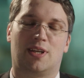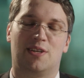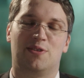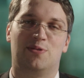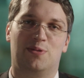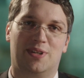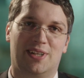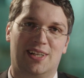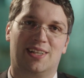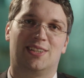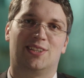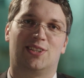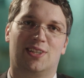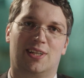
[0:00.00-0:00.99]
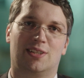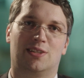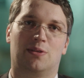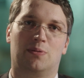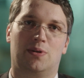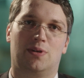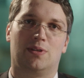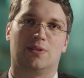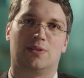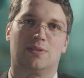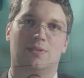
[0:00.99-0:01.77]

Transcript: can really change the world.